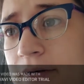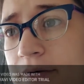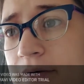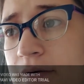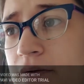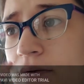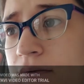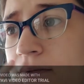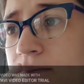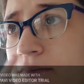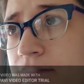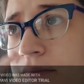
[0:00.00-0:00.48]

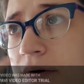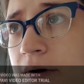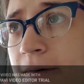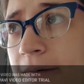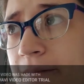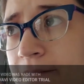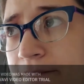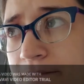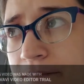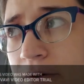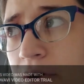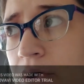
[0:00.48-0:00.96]
I'll
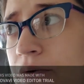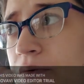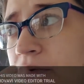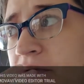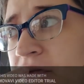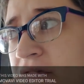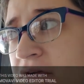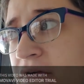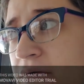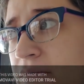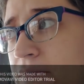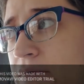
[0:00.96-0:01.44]

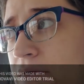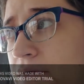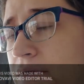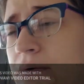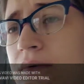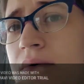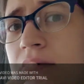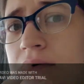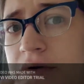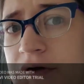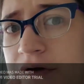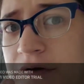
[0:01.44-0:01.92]
post something,
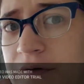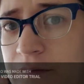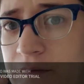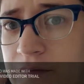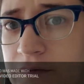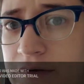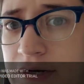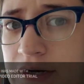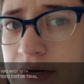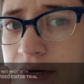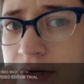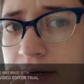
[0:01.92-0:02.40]
or on
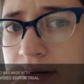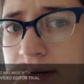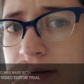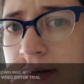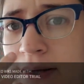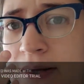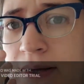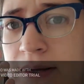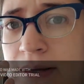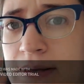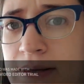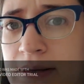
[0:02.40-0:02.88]
Tuesday,
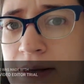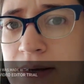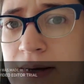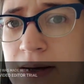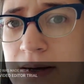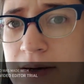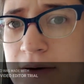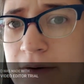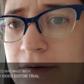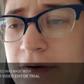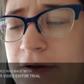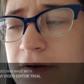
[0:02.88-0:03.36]

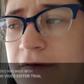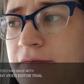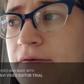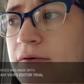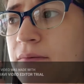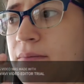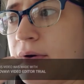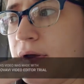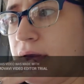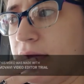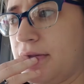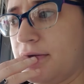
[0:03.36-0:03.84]
I'll give you
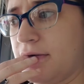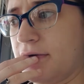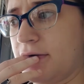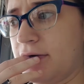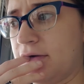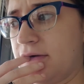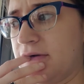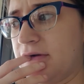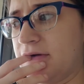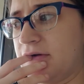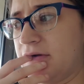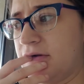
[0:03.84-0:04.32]
my
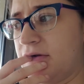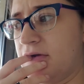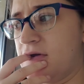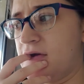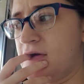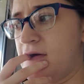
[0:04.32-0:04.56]
thoughts.